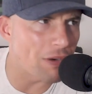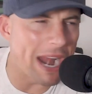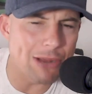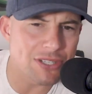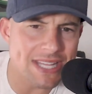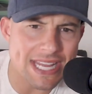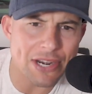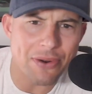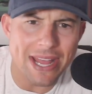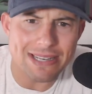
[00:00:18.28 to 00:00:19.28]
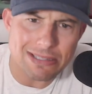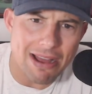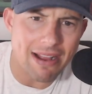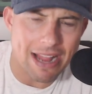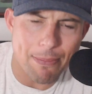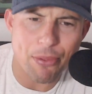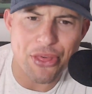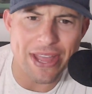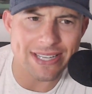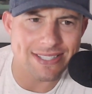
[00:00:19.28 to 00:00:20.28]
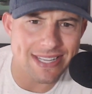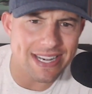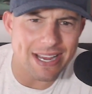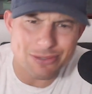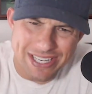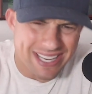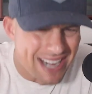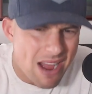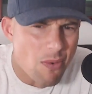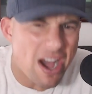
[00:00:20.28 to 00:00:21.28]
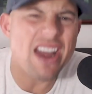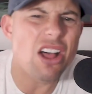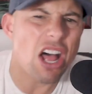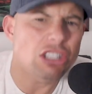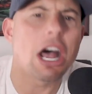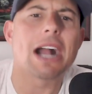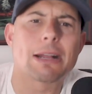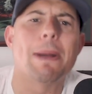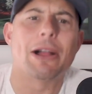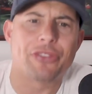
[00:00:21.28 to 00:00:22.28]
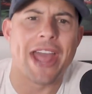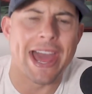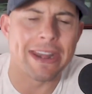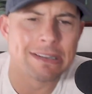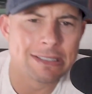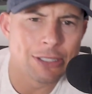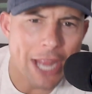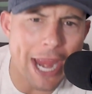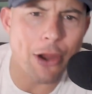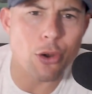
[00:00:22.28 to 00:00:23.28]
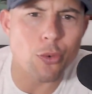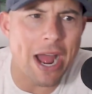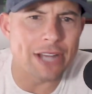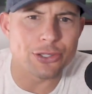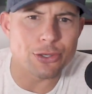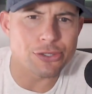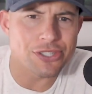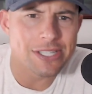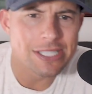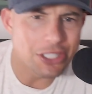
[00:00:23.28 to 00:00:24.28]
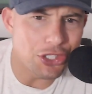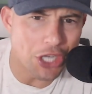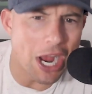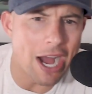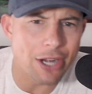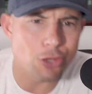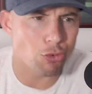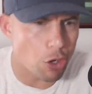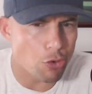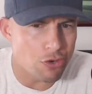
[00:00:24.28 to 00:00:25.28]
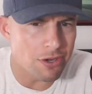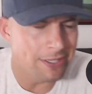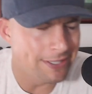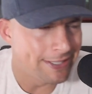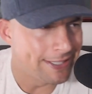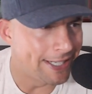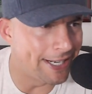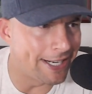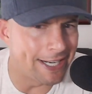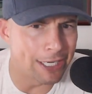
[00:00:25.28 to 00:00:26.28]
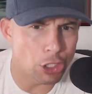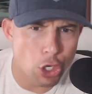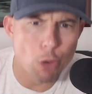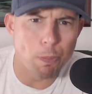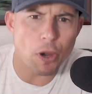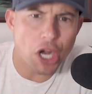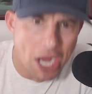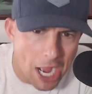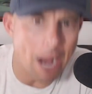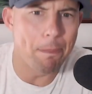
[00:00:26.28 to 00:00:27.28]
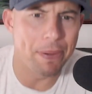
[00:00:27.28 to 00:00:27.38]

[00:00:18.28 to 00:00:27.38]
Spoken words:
Browsing the internet, saw a couple things that I was like, you know what, I'll talk about that. Aaron Rodgers, Jon Gruden, Cooper Kupp.